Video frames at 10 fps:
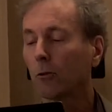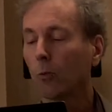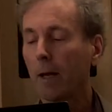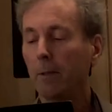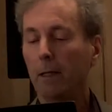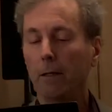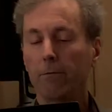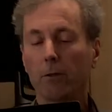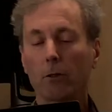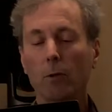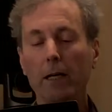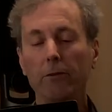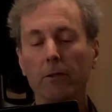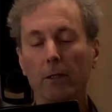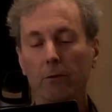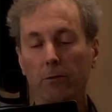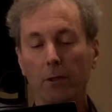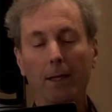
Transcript: remedy for the crises